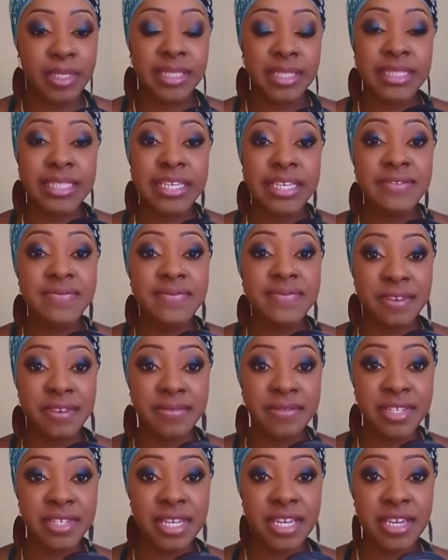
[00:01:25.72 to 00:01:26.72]

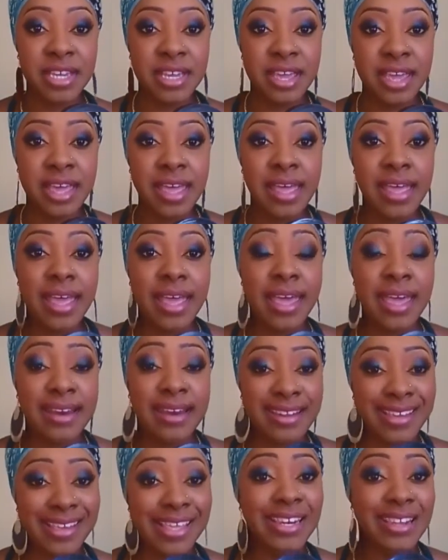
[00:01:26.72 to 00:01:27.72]
D50, and
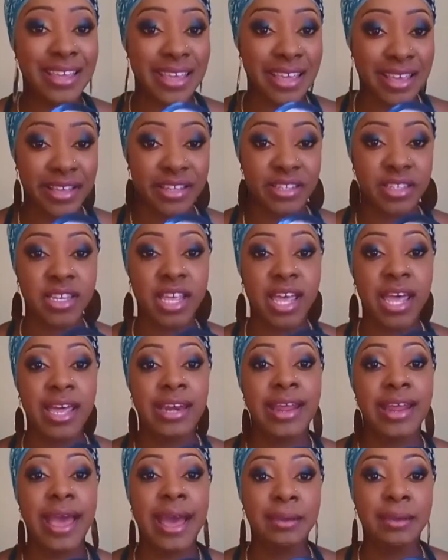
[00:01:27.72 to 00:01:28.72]
it is an
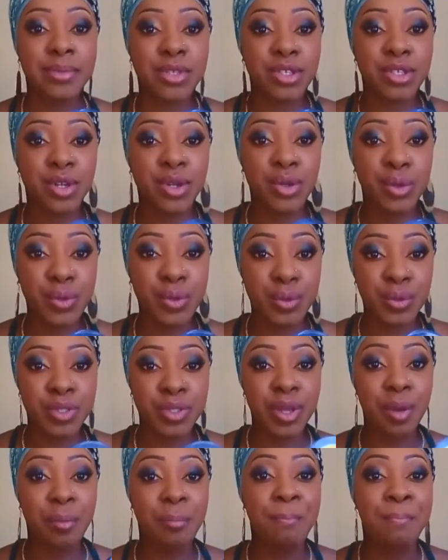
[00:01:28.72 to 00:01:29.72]
absolute
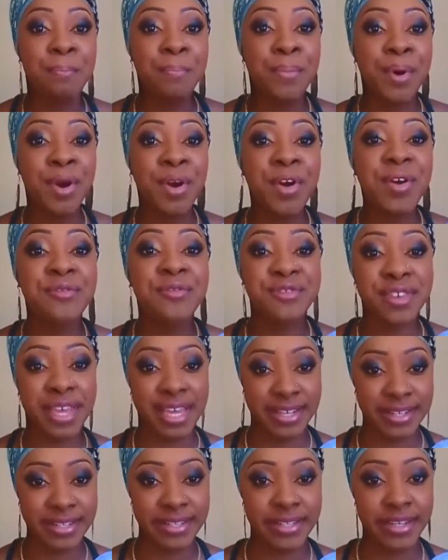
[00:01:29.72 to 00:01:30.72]

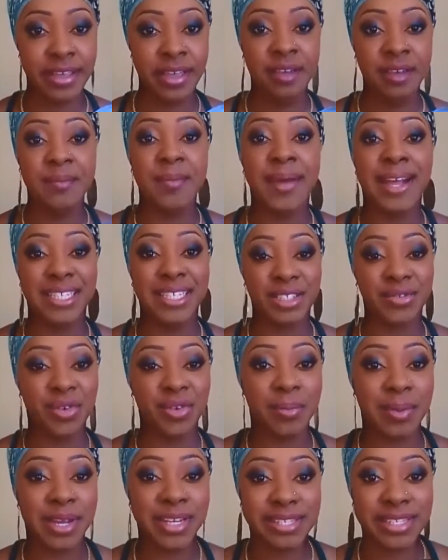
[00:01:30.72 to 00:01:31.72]
perfect match for
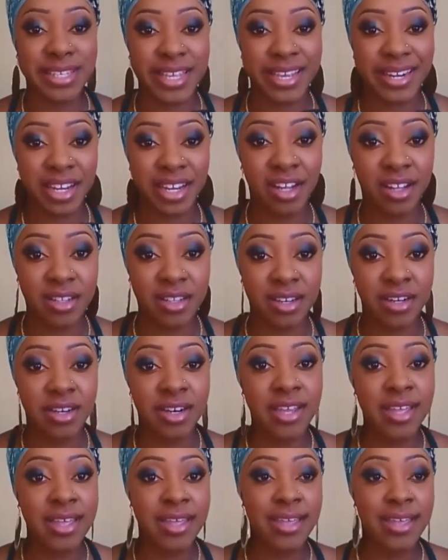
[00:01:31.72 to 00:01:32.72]
my skin color.
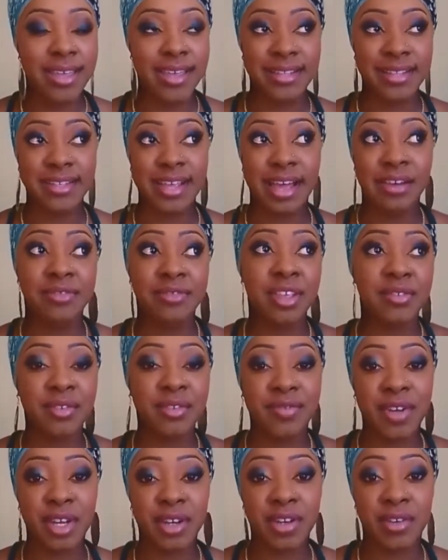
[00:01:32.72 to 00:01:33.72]
I've never
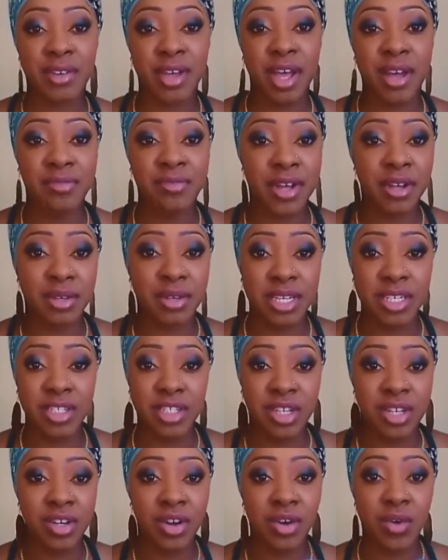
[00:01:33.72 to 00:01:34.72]
found a
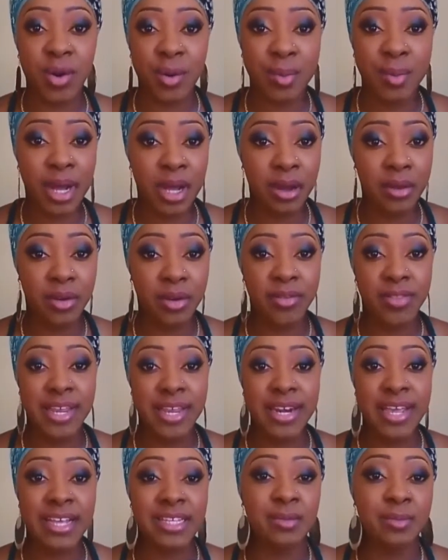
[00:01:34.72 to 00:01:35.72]
foundation or powder that
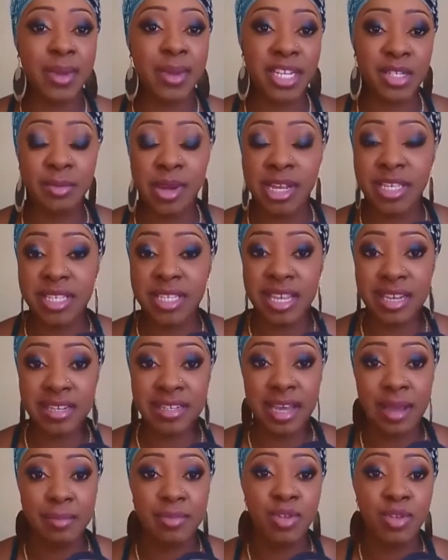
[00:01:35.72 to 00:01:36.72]
has matched my skin
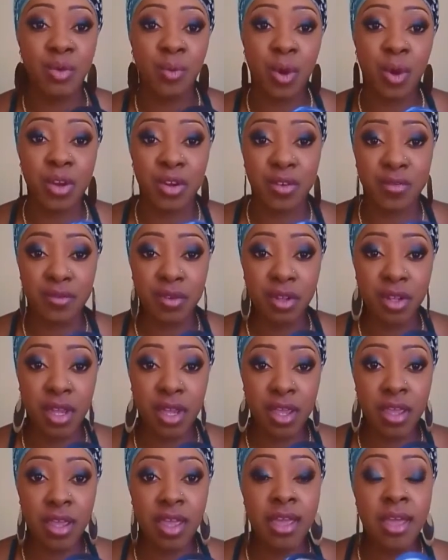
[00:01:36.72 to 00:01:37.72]
type so wonderfully.
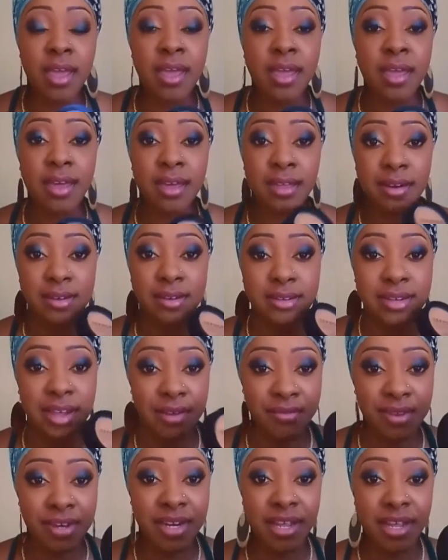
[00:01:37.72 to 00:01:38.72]
It
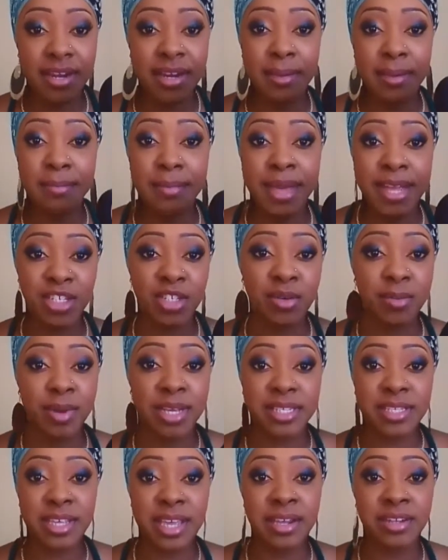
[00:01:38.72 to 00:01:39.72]
definitely matched my
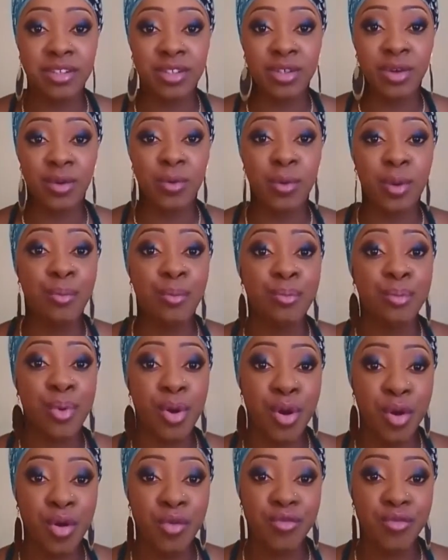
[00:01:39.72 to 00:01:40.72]
skin tone
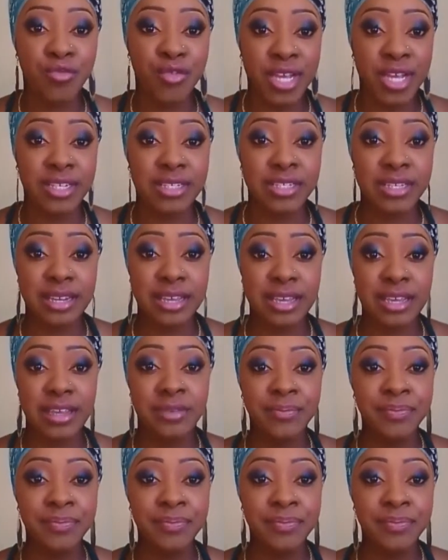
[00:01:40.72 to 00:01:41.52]
perfectly.